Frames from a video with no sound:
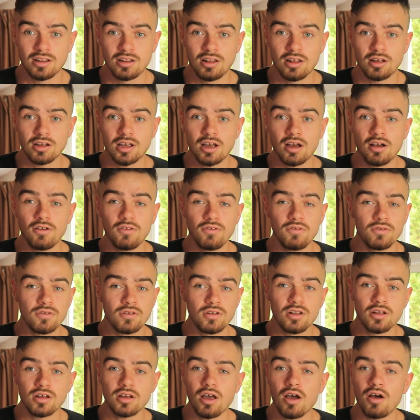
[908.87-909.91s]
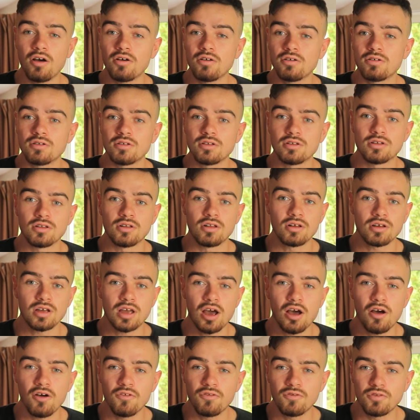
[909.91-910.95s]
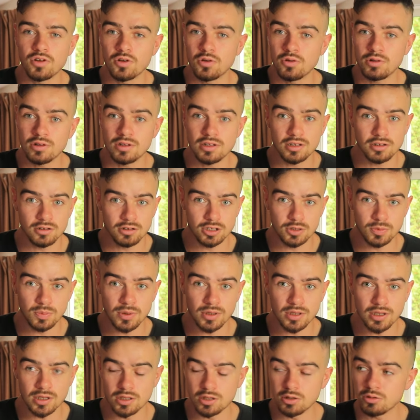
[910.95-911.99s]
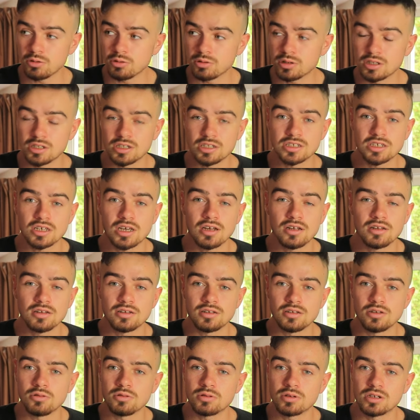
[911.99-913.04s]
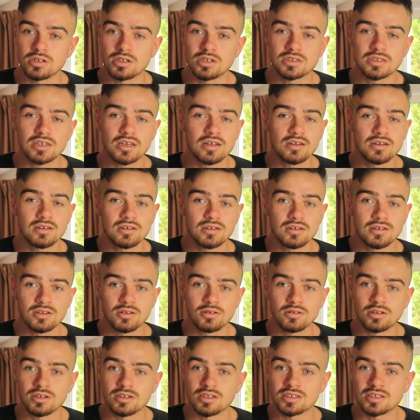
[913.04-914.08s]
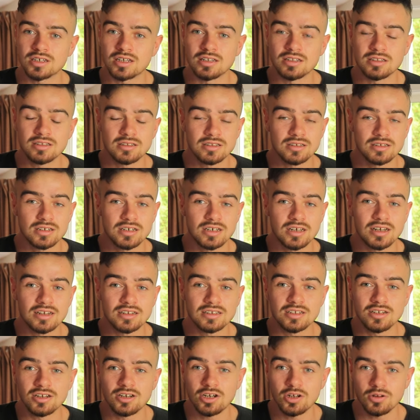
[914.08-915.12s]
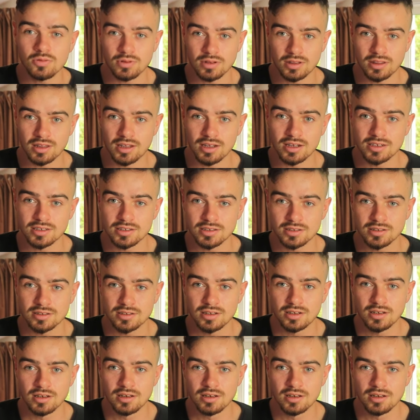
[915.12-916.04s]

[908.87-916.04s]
look how look how look how fluently you're speaking you can just can you can just can you can just can continue with this